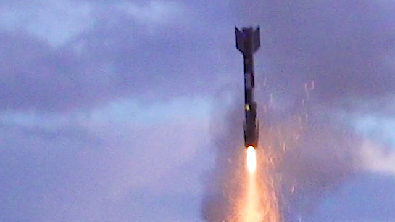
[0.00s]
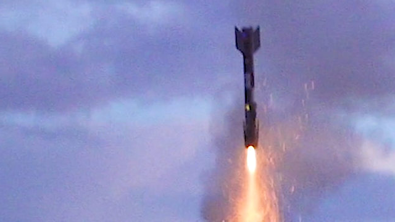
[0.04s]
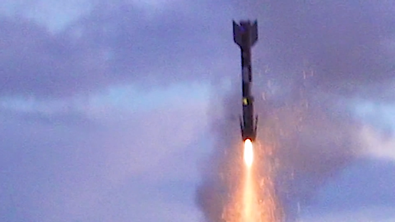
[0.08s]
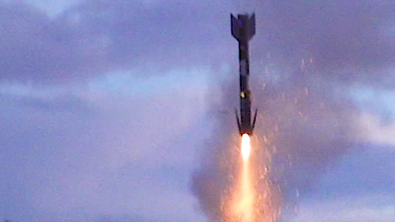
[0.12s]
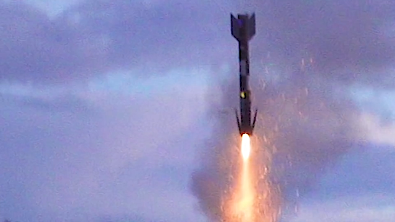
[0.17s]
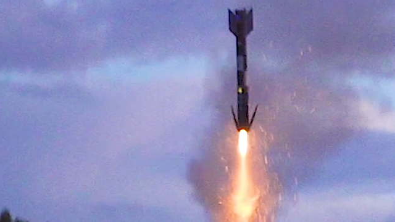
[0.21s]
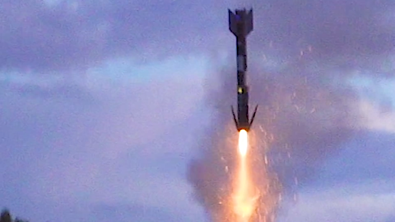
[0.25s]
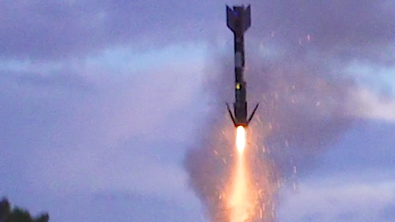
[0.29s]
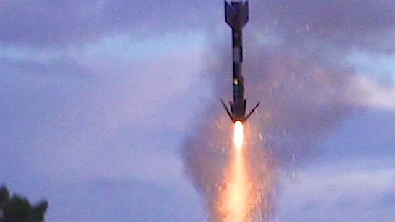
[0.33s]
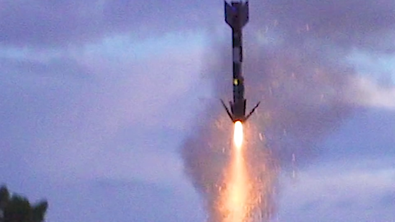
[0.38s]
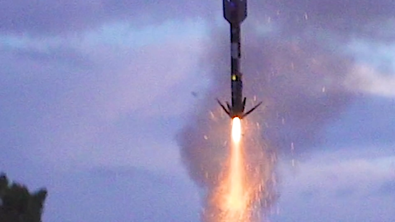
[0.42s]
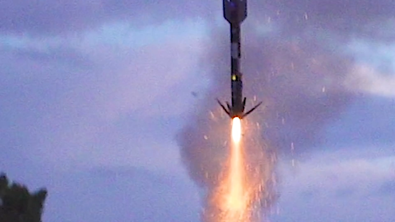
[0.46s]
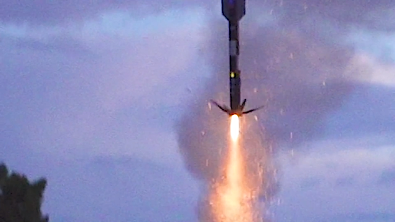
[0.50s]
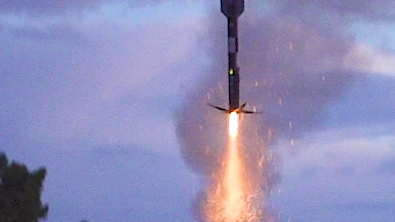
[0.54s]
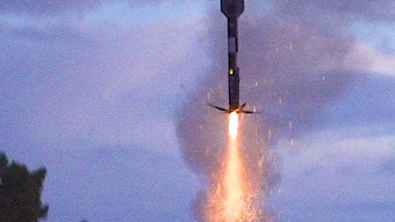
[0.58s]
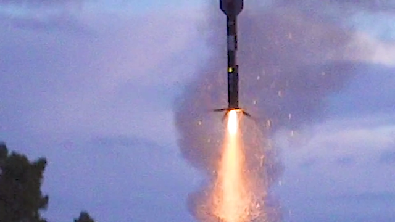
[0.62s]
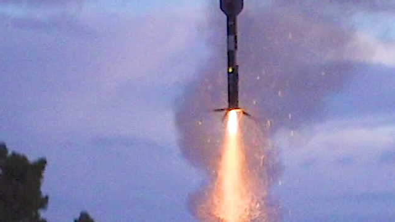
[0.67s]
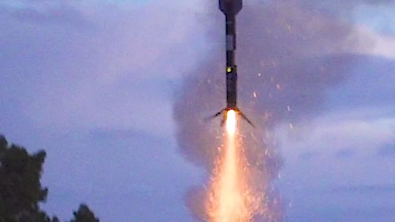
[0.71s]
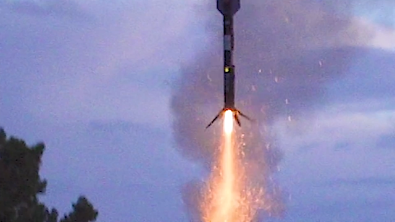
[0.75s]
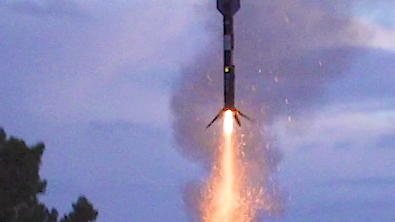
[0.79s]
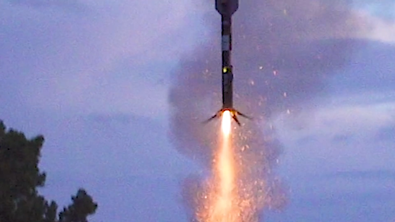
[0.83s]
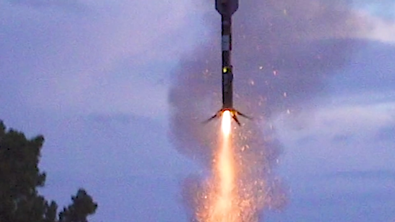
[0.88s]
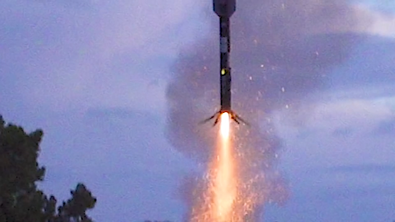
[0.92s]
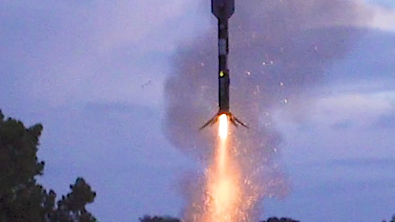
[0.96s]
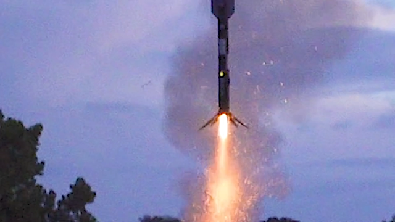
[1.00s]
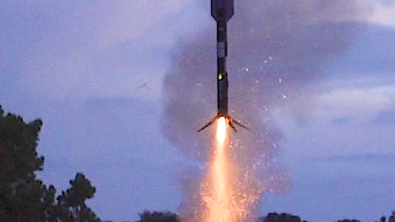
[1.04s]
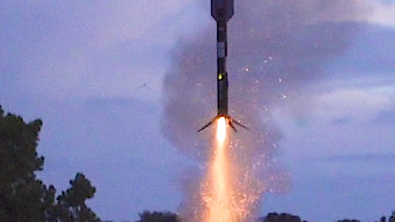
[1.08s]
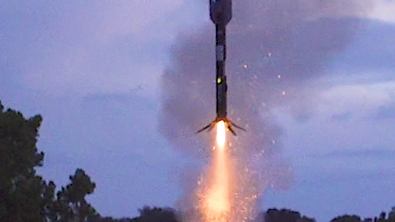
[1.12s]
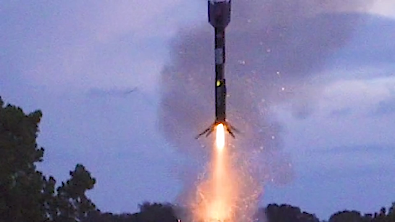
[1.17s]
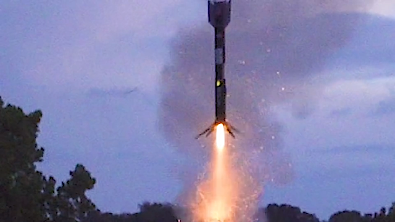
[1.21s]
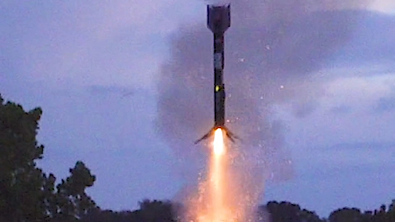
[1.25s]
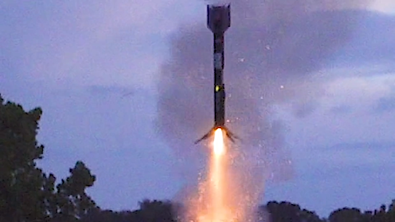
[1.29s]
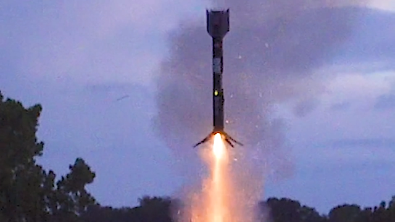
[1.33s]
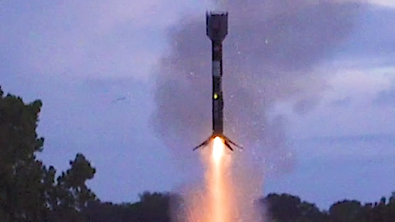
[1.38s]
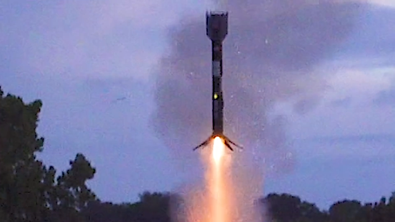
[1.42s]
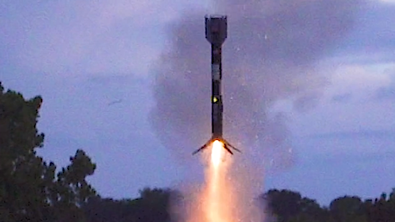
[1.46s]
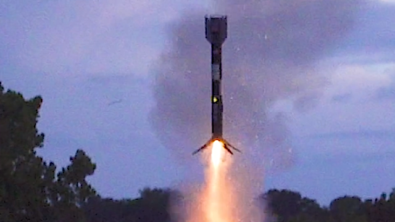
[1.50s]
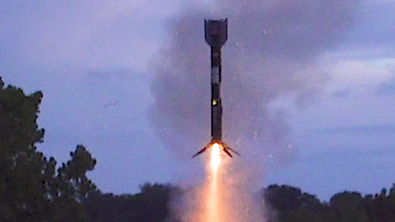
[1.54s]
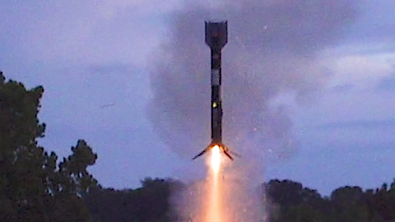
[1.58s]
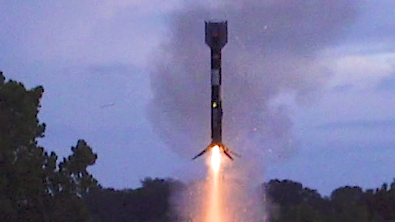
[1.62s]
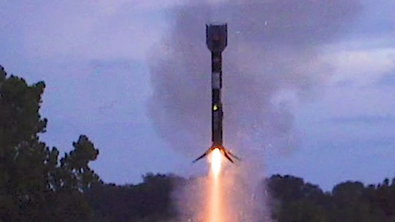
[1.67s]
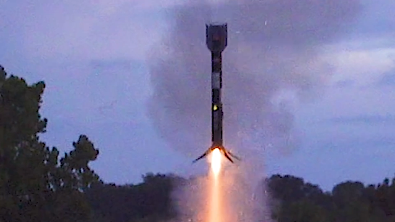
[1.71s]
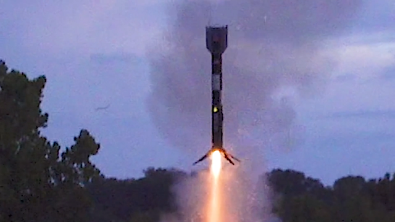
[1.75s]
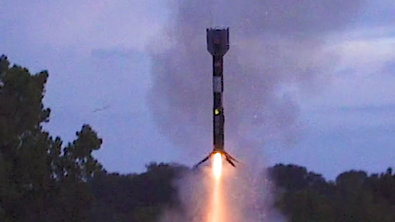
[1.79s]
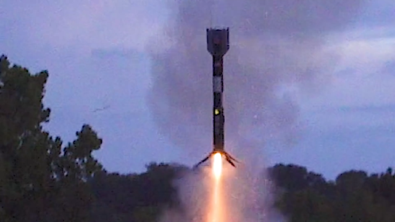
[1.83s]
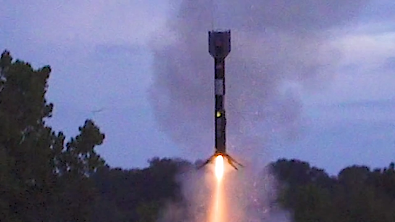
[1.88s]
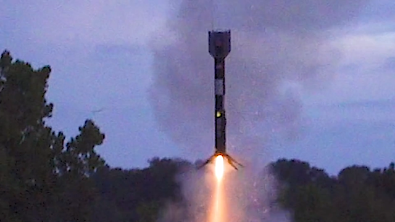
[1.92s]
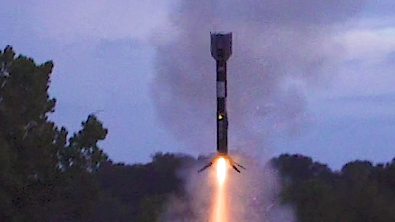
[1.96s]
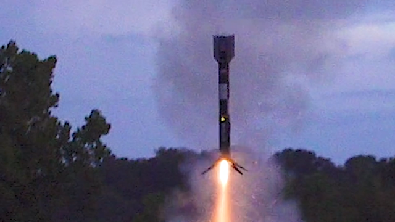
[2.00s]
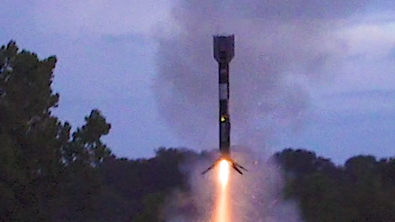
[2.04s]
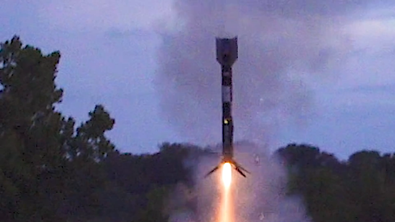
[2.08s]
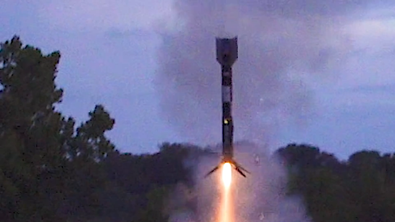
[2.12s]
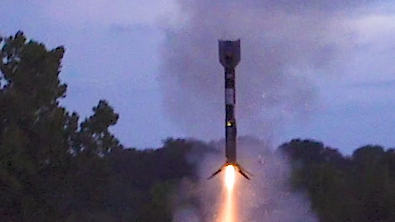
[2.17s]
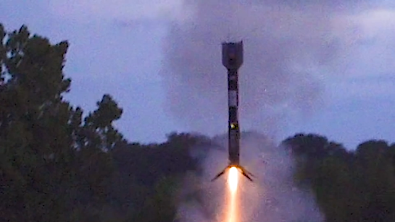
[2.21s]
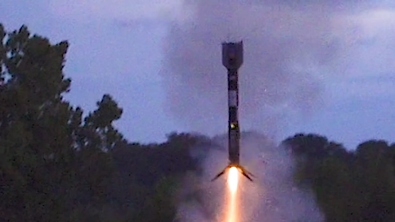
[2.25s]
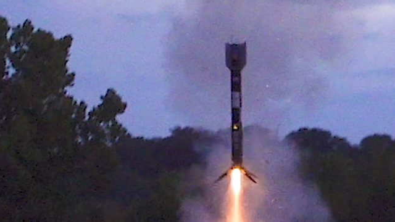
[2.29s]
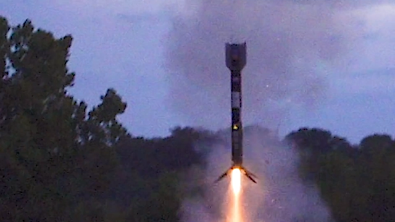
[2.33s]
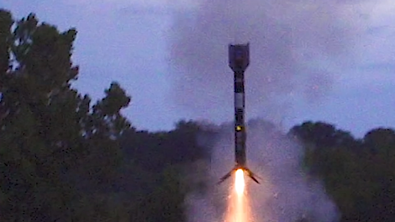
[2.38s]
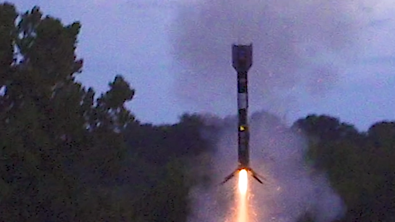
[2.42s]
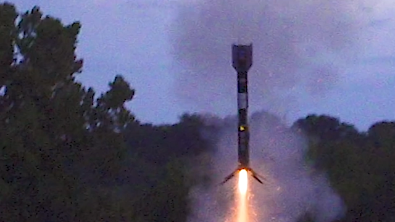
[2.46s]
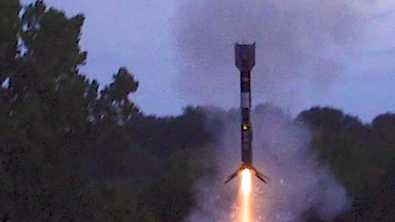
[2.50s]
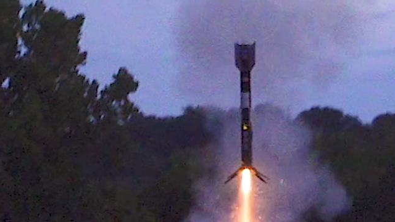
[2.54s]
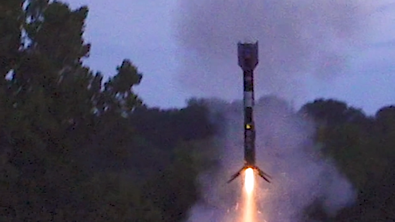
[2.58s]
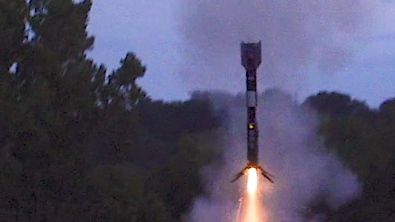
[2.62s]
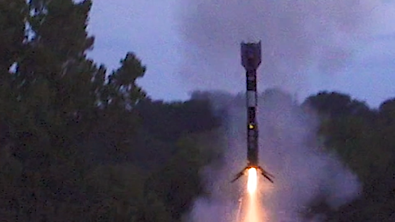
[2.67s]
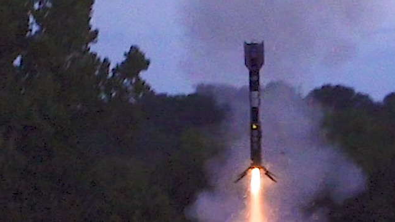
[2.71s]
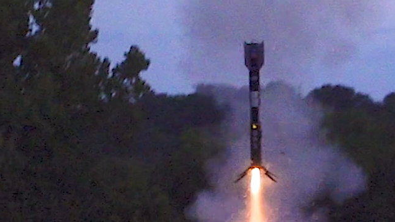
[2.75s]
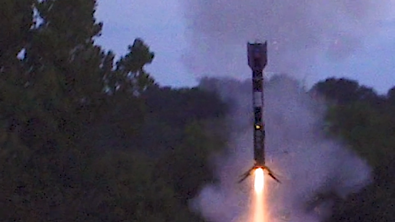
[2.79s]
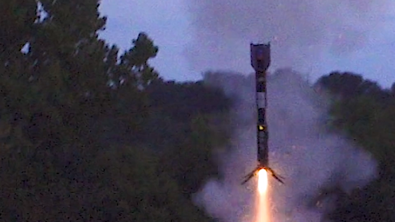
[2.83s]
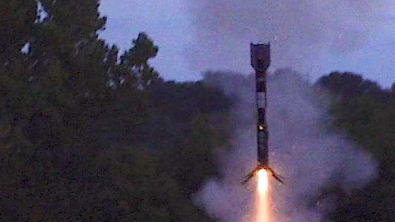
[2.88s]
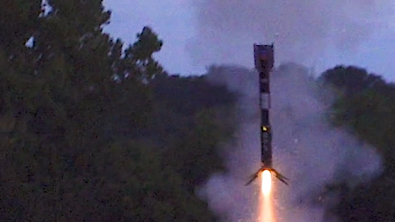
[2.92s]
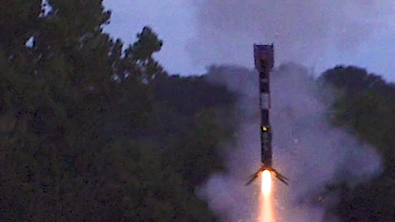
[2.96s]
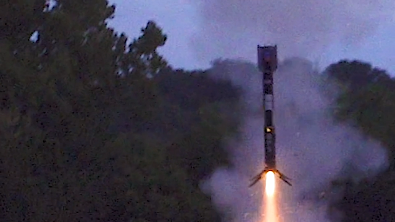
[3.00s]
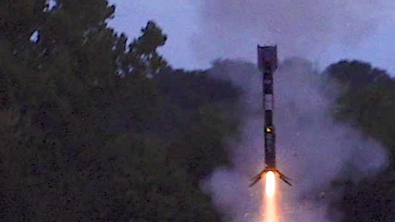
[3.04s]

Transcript: Nobody's mouth can be seen.